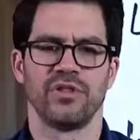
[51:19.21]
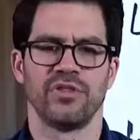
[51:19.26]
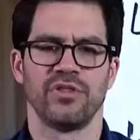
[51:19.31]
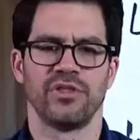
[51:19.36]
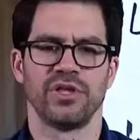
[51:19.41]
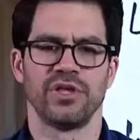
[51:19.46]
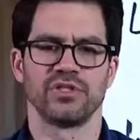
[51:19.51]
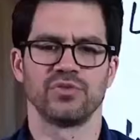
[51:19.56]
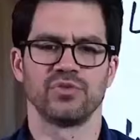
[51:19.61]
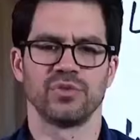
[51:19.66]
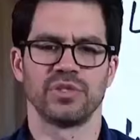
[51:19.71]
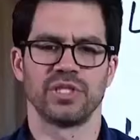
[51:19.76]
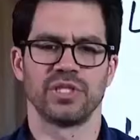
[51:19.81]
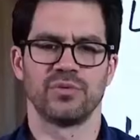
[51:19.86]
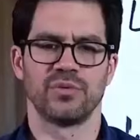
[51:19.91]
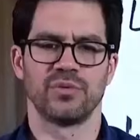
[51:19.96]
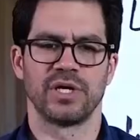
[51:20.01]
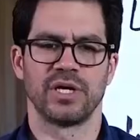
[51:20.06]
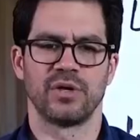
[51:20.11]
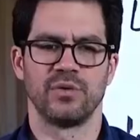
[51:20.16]
of the things
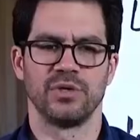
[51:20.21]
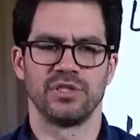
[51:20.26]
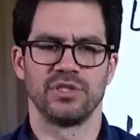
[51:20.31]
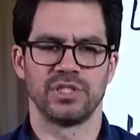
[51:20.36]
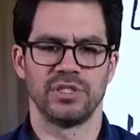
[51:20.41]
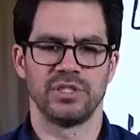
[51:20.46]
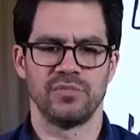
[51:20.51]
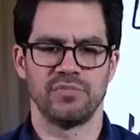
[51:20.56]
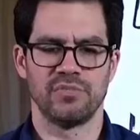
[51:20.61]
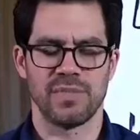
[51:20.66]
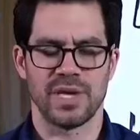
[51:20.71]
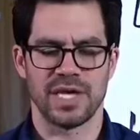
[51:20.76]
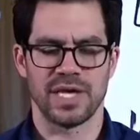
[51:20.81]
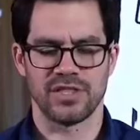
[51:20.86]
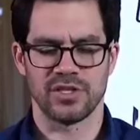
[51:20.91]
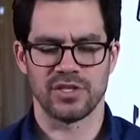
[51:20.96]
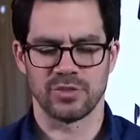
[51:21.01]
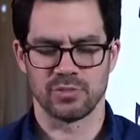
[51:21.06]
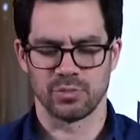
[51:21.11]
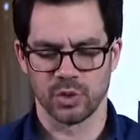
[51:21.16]
that when I originally
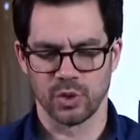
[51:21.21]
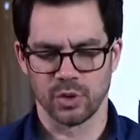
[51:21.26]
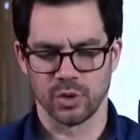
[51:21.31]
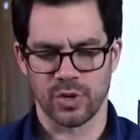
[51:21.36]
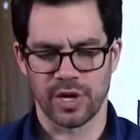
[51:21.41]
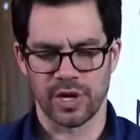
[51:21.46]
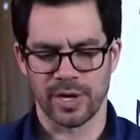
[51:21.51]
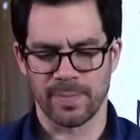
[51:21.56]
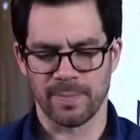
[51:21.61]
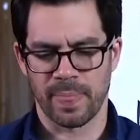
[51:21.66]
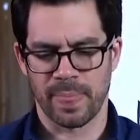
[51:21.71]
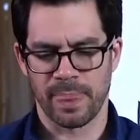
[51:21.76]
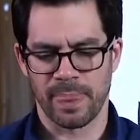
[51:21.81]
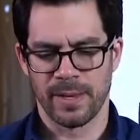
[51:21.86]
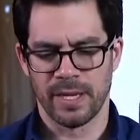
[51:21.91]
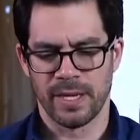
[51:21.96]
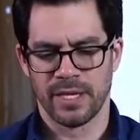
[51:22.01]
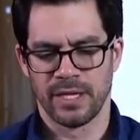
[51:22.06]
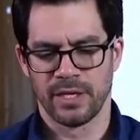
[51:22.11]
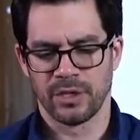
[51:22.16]
made this program,
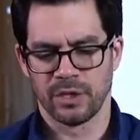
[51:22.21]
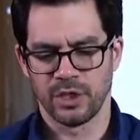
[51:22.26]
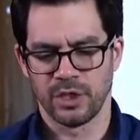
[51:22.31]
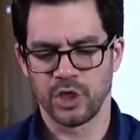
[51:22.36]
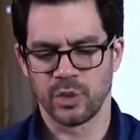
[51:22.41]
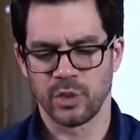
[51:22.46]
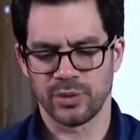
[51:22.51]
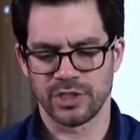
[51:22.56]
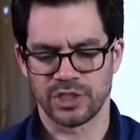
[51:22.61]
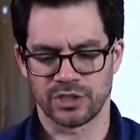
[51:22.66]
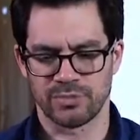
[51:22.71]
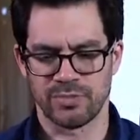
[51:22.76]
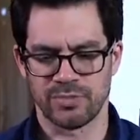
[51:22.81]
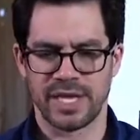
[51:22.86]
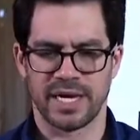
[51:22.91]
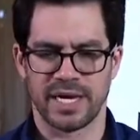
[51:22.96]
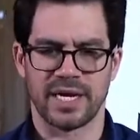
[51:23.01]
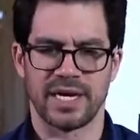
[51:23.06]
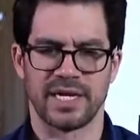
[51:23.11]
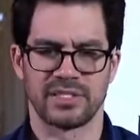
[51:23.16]
we just
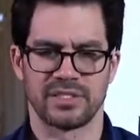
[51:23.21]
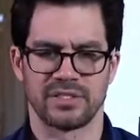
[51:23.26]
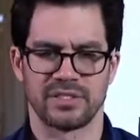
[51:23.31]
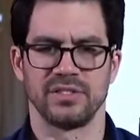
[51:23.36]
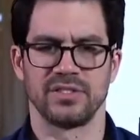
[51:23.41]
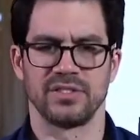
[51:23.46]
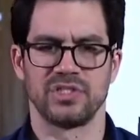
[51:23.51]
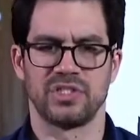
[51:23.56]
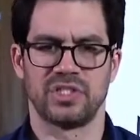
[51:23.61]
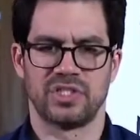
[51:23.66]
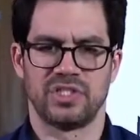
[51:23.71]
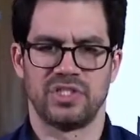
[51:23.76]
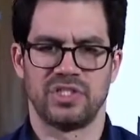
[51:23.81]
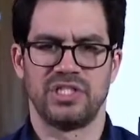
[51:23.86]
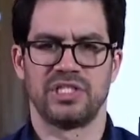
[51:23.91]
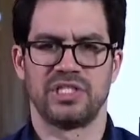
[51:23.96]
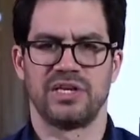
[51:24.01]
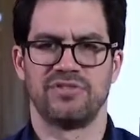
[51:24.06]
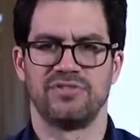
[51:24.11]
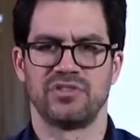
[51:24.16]
made it as
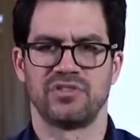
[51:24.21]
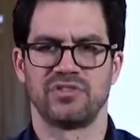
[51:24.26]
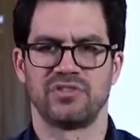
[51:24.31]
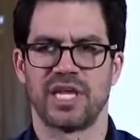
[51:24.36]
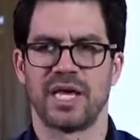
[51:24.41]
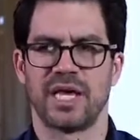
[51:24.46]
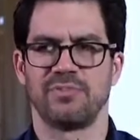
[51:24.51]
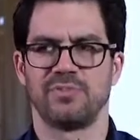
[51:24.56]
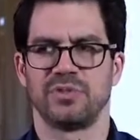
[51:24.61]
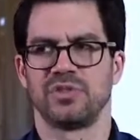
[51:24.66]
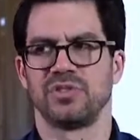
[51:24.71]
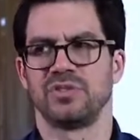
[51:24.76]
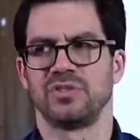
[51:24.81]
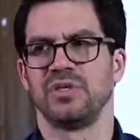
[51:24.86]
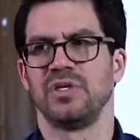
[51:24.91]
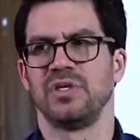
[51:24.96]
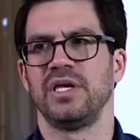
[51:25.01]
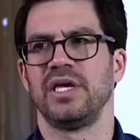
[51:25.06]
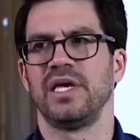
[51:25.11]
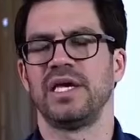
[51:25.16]
67 steps,
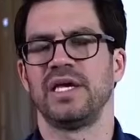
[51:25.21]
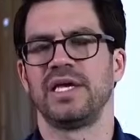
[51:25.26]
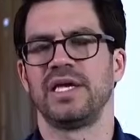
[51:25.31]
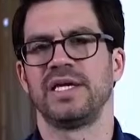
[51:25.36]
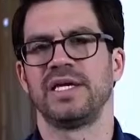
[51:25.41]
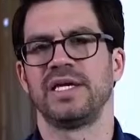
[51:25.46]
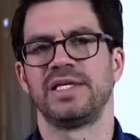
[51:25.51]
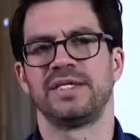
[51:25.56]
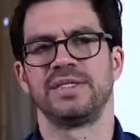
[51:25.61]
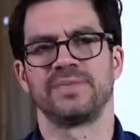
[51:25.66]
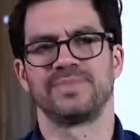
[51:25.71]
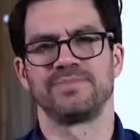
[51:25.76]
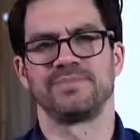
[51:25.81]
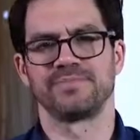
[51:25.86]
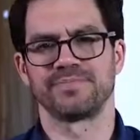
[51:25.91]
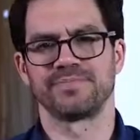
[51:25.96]
and